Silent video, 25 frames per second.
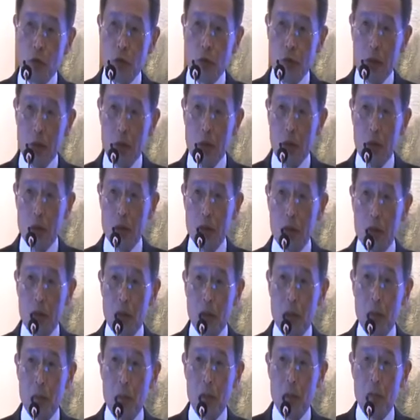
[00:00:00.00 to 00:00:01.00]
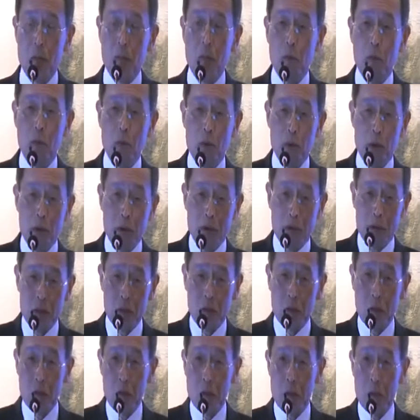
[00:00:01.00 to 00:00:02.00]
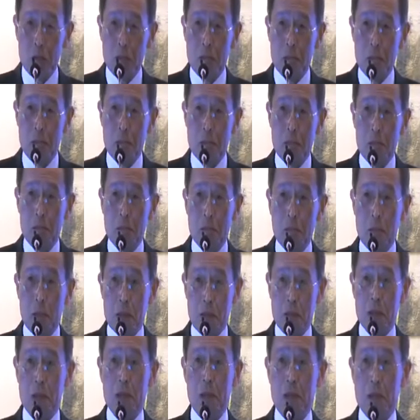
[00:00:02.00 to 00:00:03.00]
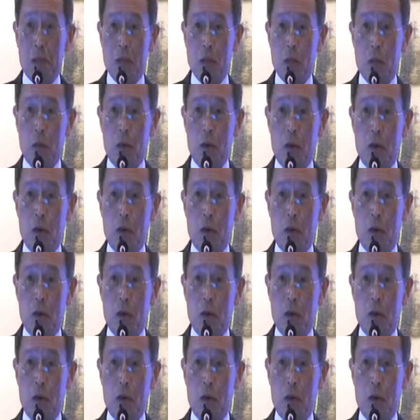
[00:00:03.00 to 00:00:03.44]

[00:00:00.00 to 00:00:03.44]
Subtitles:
at the same time more to Pakistan as well.